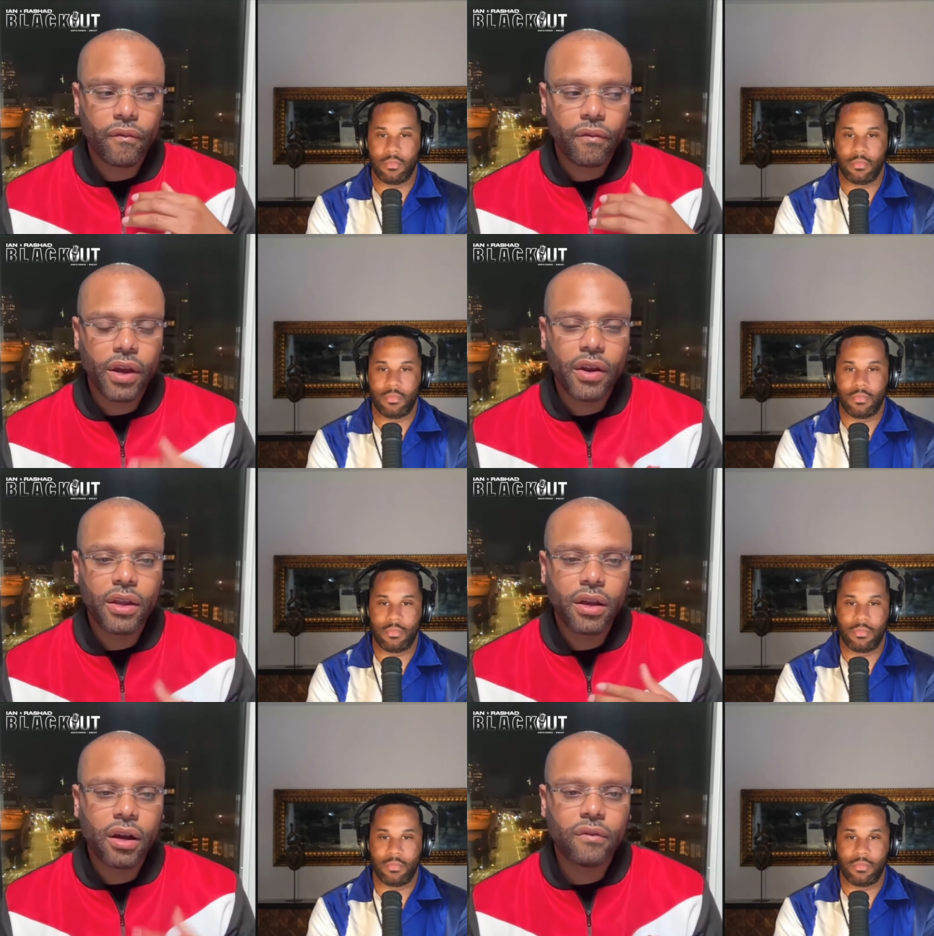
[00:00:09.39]
Speaker 1: very
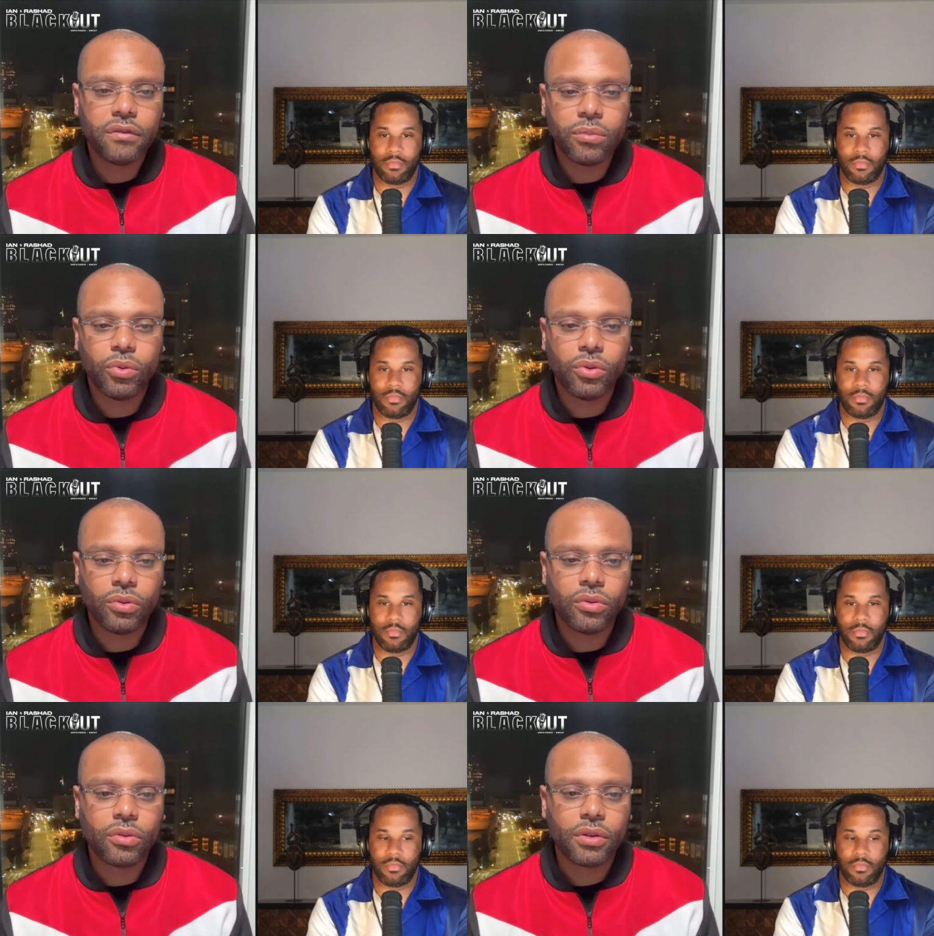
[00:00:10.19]

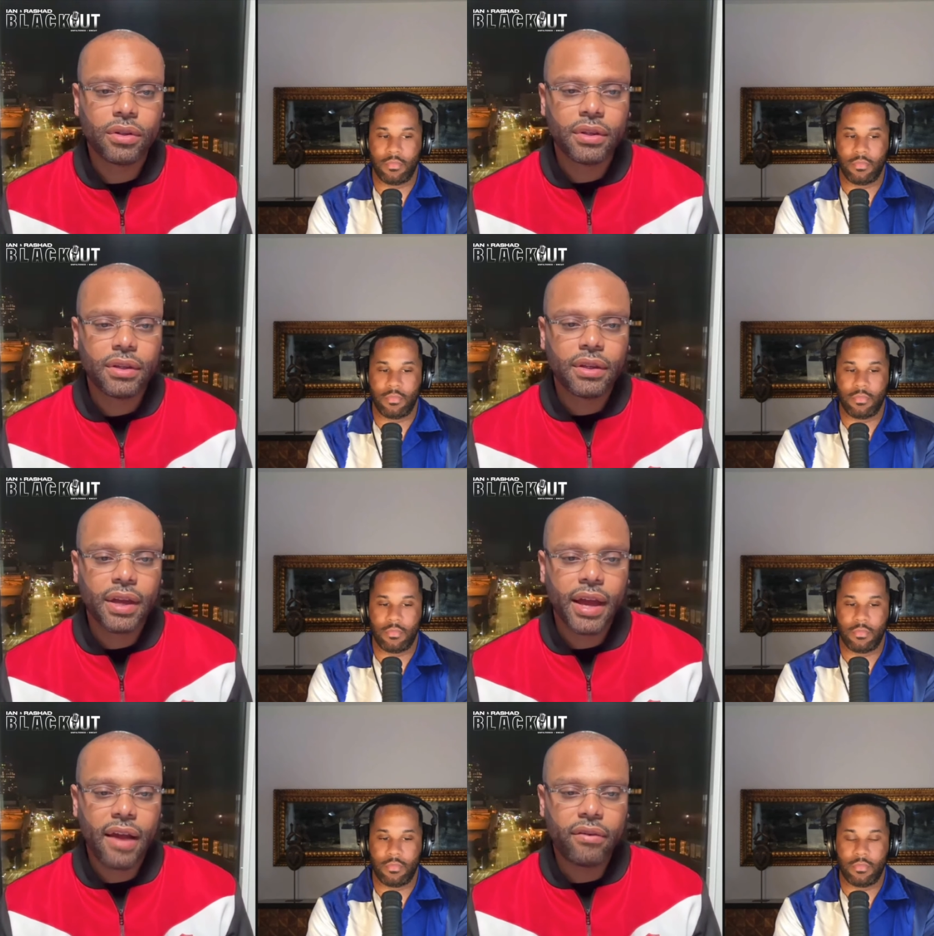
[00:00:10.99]
comfortable
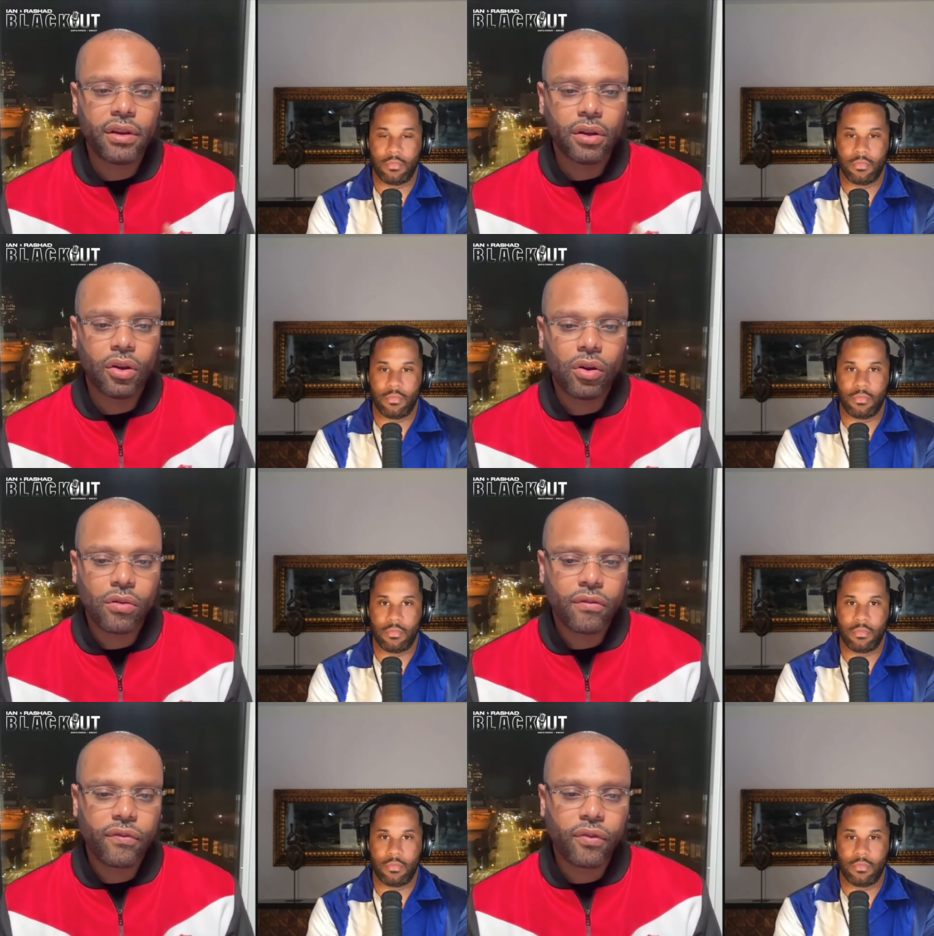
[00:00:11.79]
having
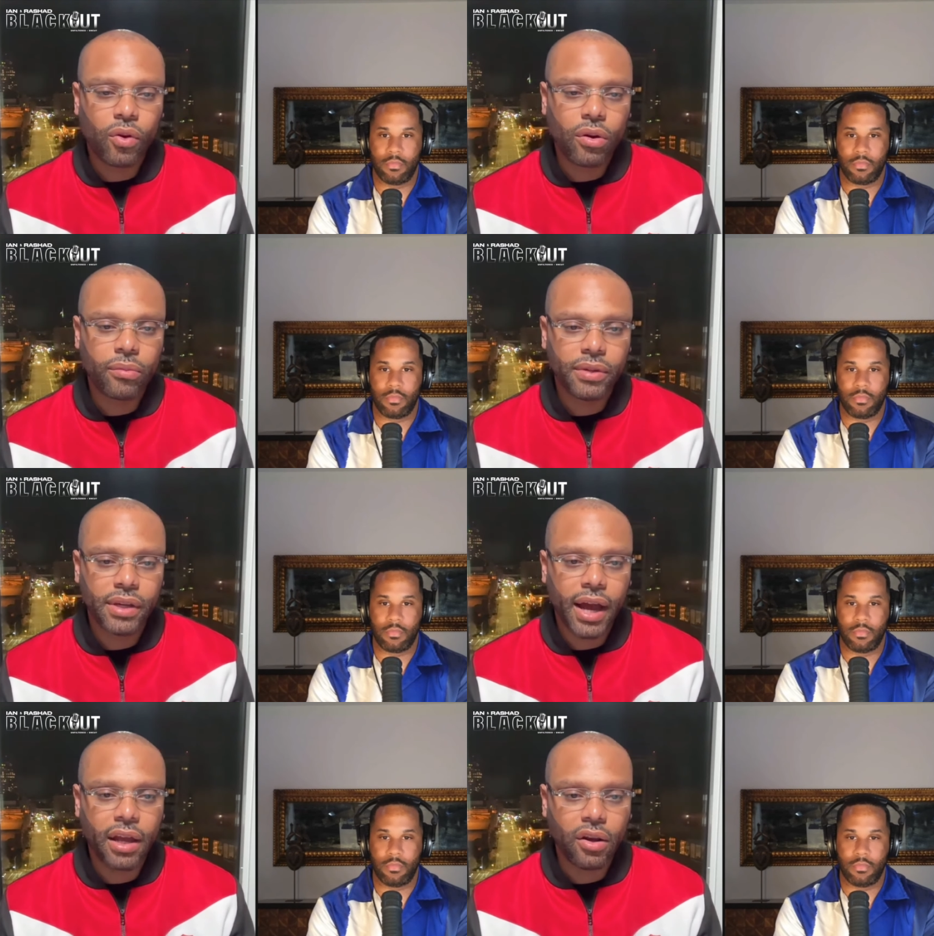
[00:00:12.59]
long form
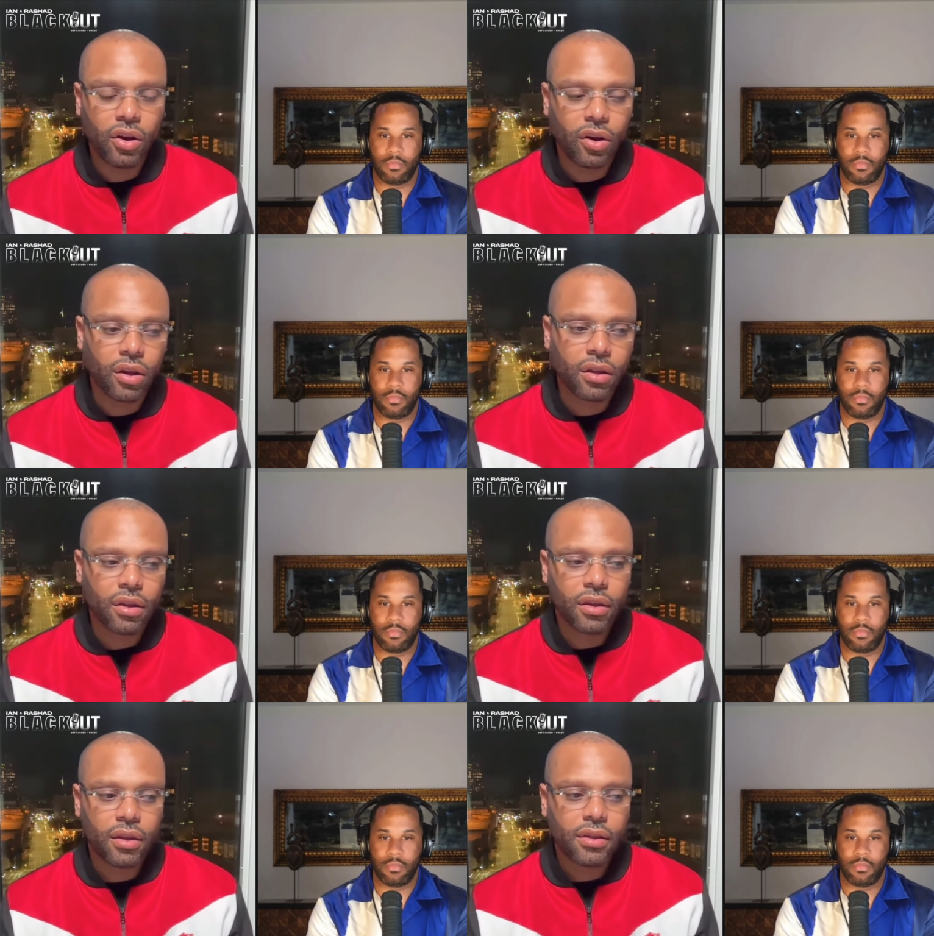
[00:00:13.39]
dialogue
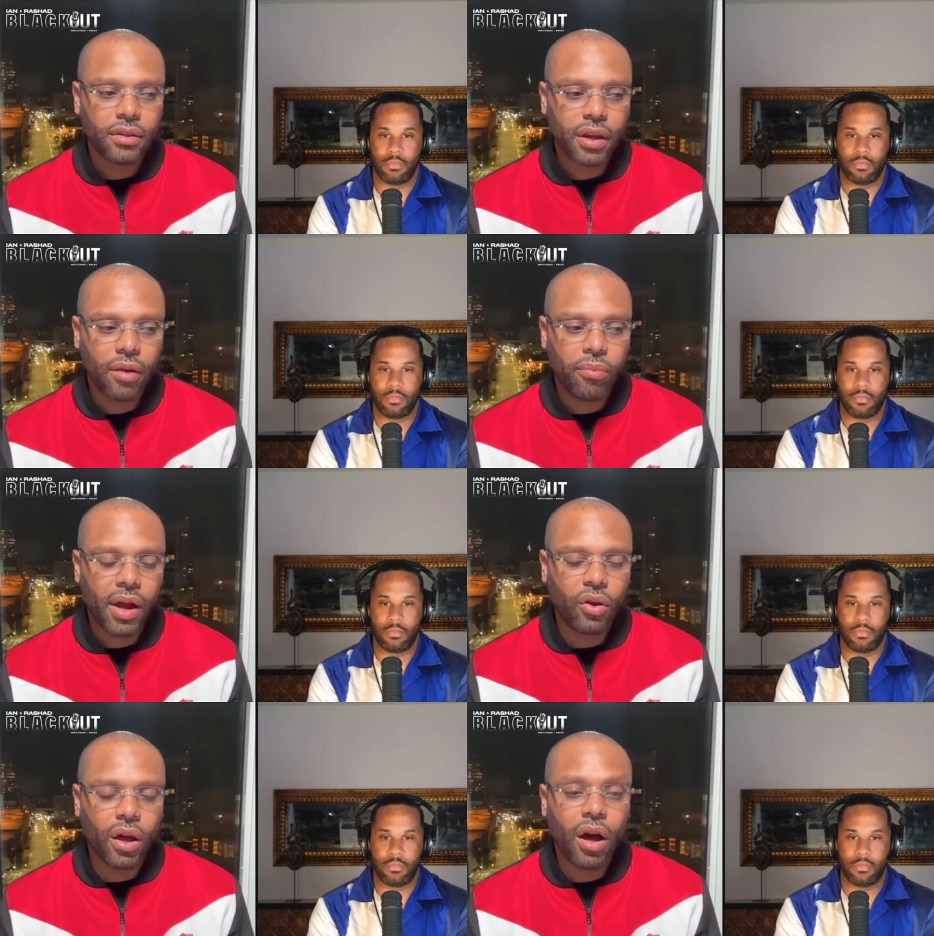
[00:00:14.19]

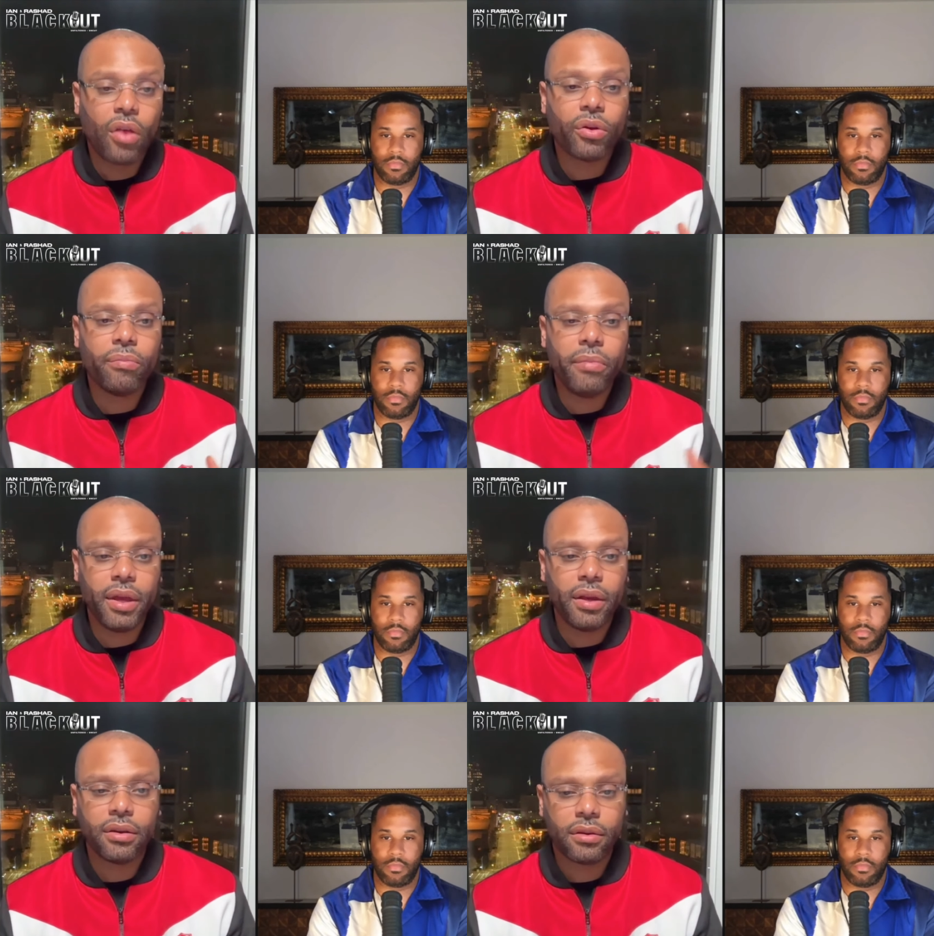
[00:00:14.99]
about other men,